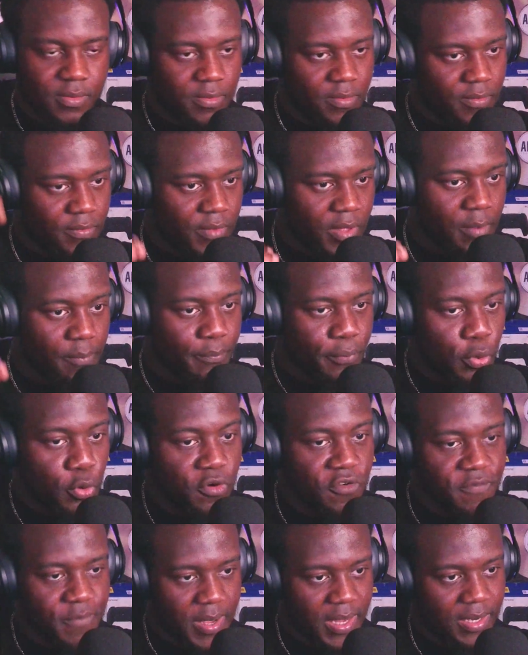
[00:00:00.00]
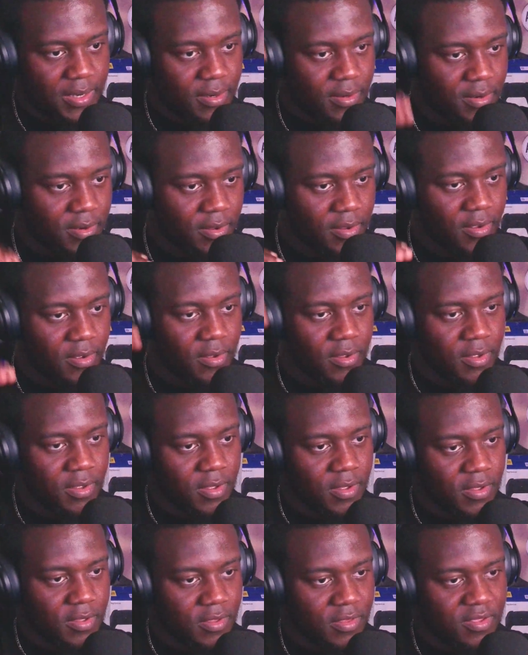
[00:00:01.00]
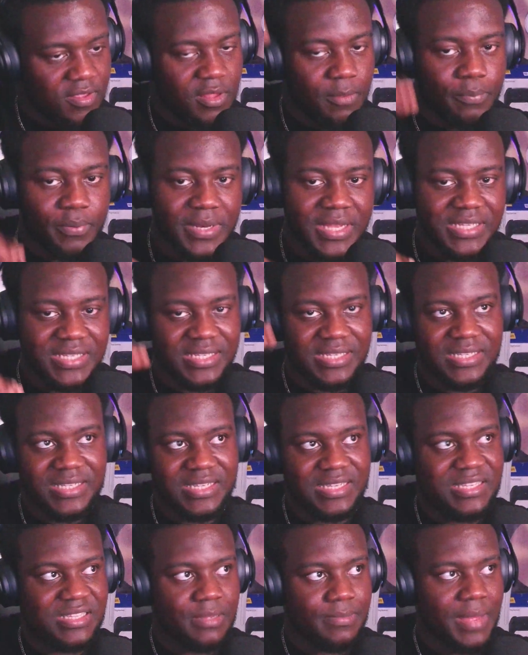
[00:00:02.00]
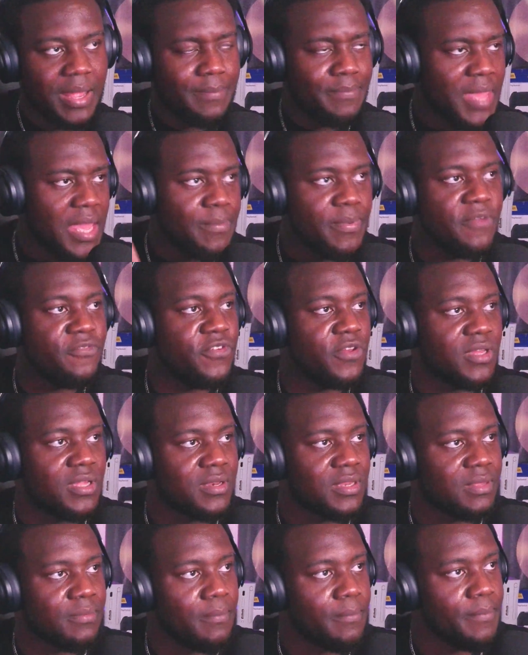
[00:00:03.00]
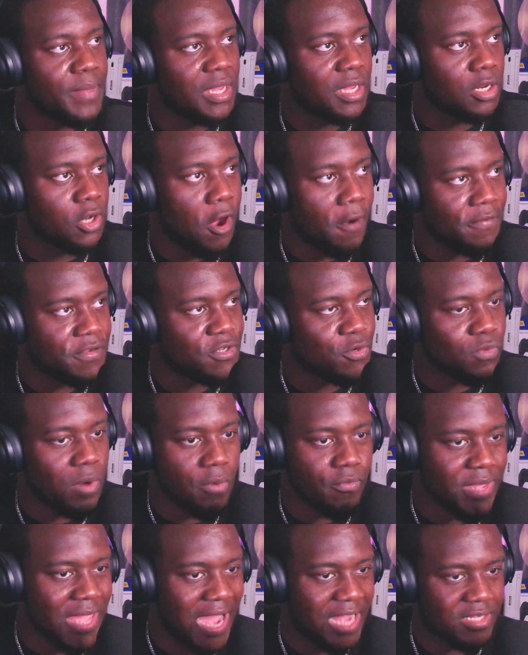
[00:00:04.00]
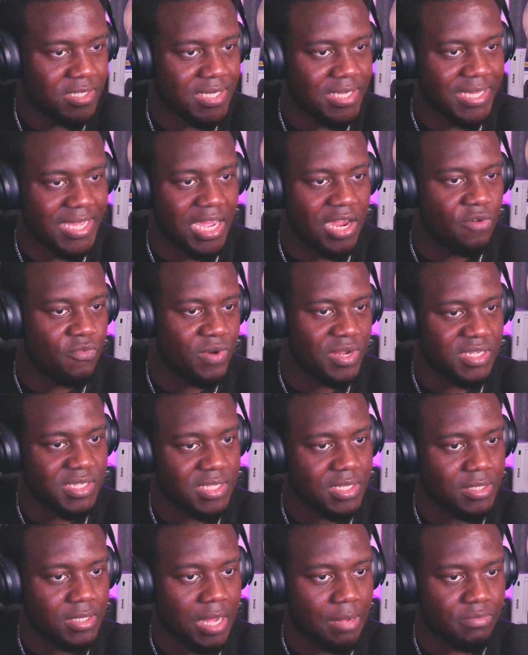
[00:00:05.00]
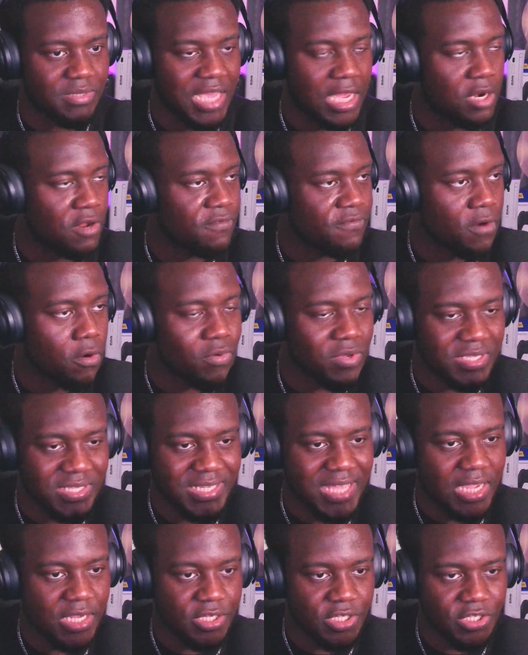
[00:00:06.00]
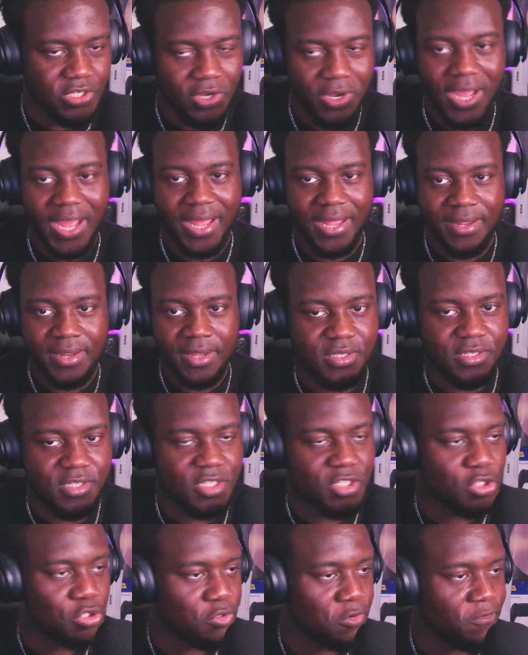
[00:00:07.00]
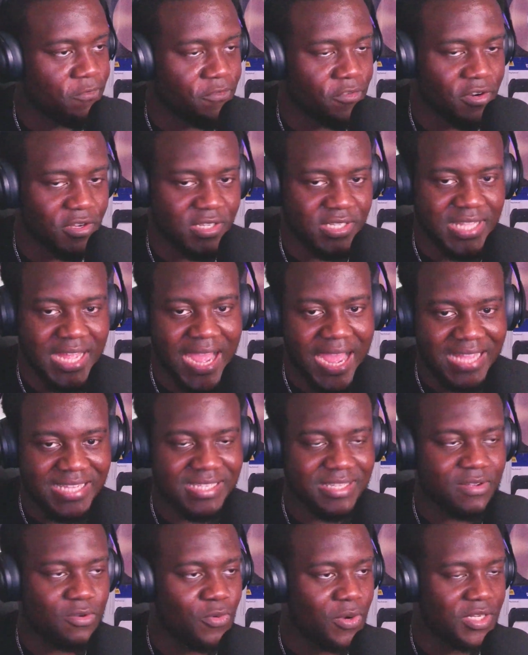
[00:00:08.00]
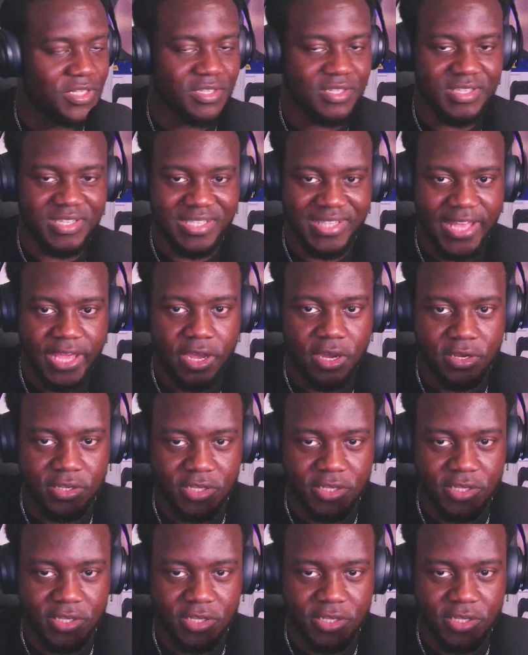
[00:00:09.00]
improvement to the policing system. And maybe if you can make an option where we actually get arrested. I'm tired of always getting shot at. Shoot first, ask questions later,